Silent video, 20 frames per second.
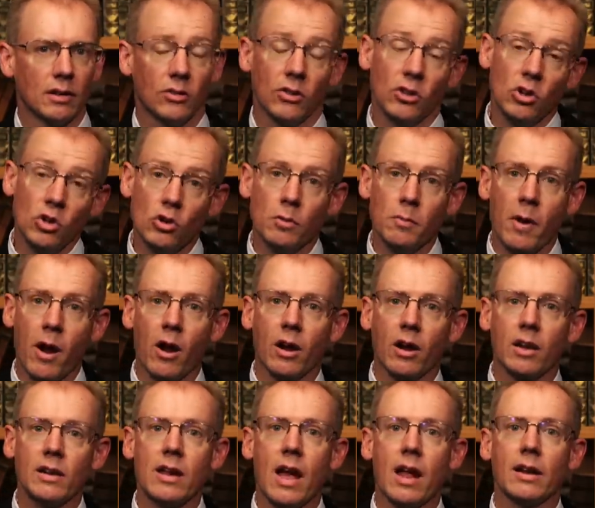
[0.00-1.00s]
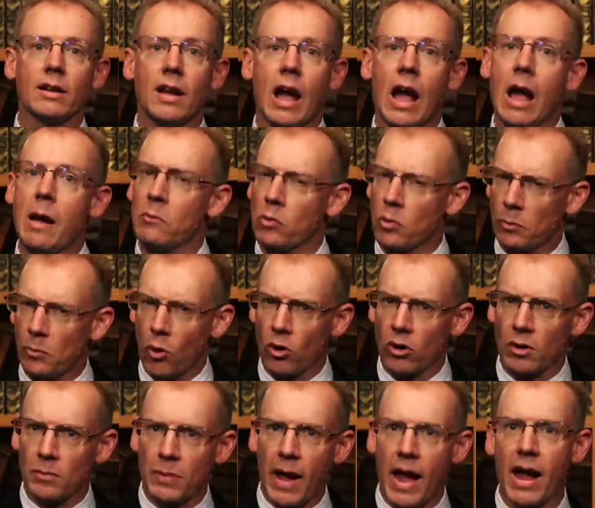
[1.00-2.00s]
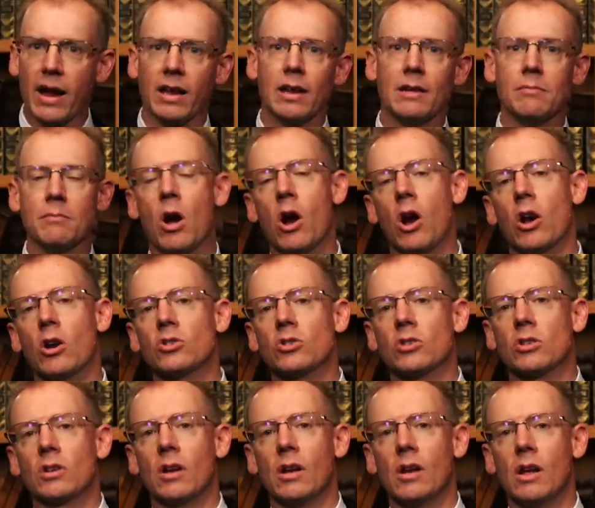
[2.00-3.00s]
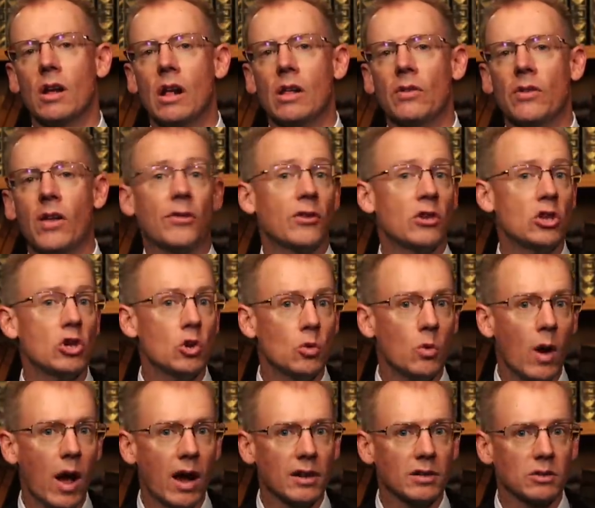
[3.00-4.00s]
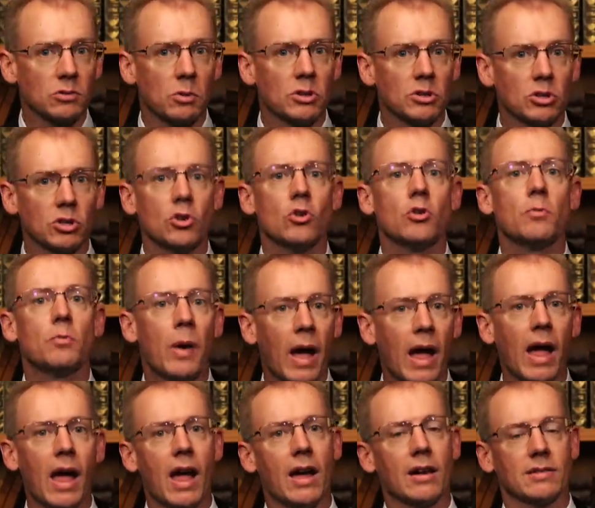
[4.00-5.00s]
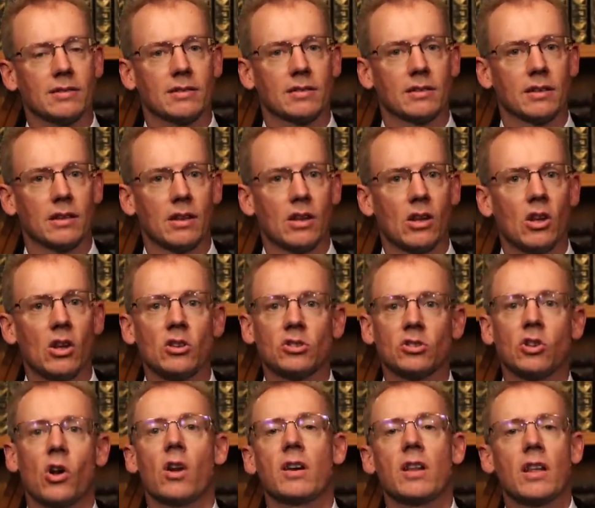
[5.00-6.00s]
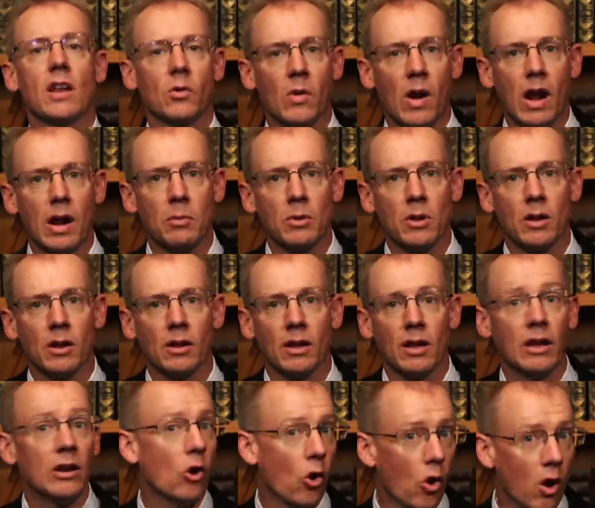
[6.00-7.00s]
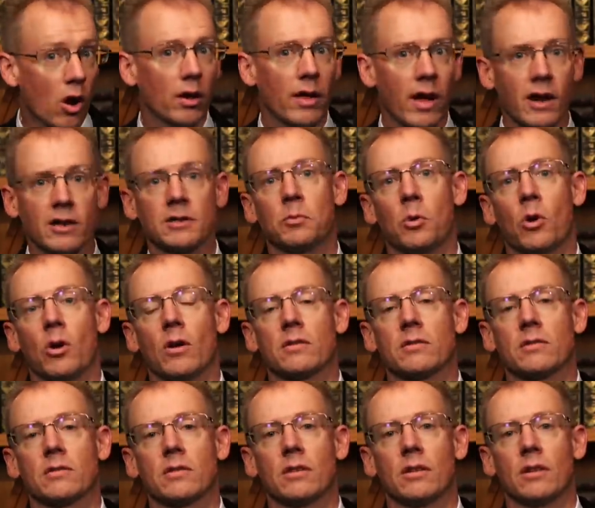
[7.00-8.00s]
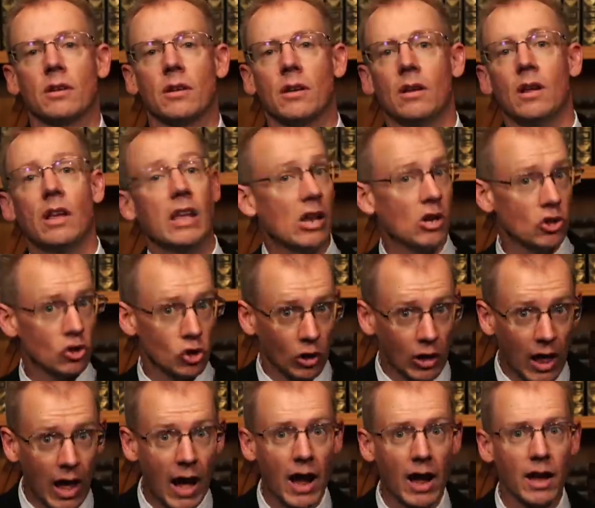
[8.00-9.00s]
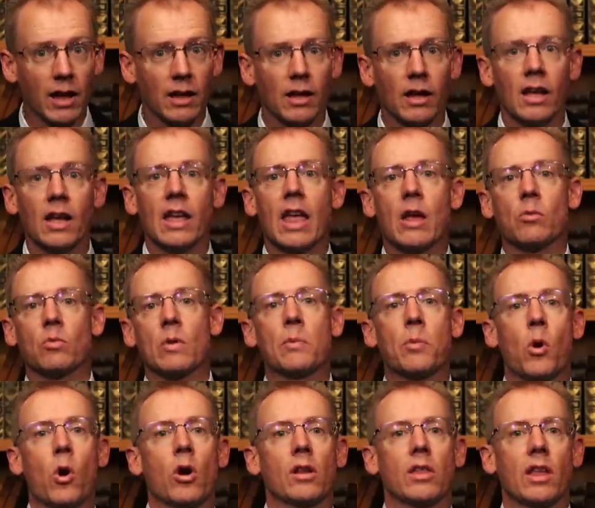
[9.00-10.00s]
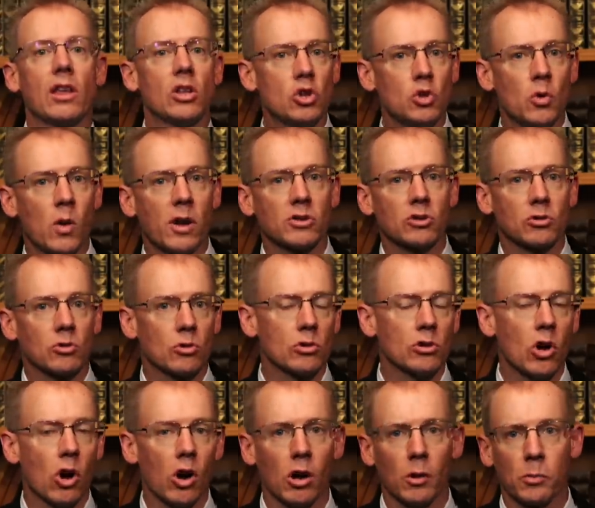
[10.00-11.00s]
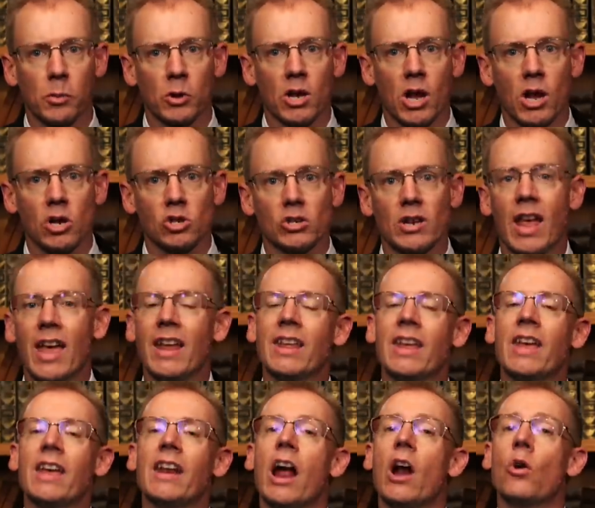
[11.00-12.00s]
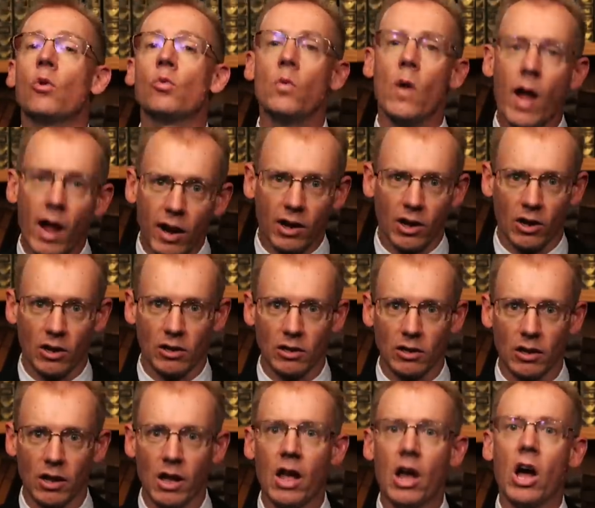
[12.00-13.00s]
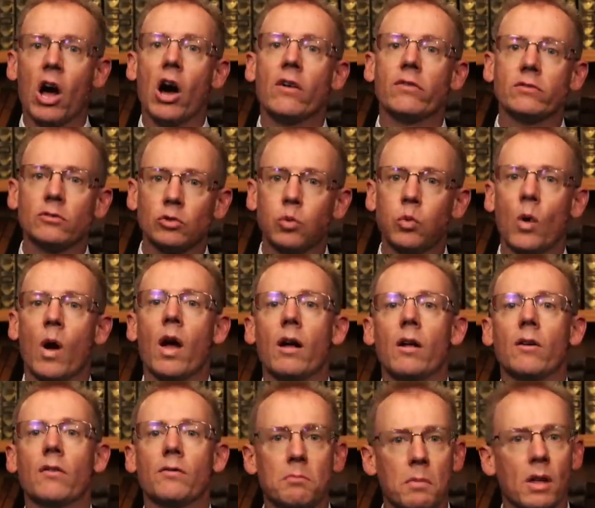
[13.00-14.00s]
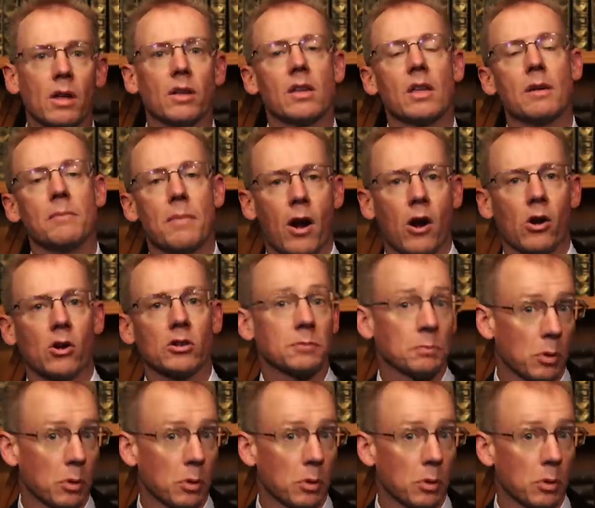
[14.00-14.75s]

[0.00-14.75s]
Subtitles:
TheNewAmerican.com reported back in March that the U.S. would soon pass Saudi Arabia in oil export. In July, it reported that U.S. crude oil production had hit a record of 12 million barrels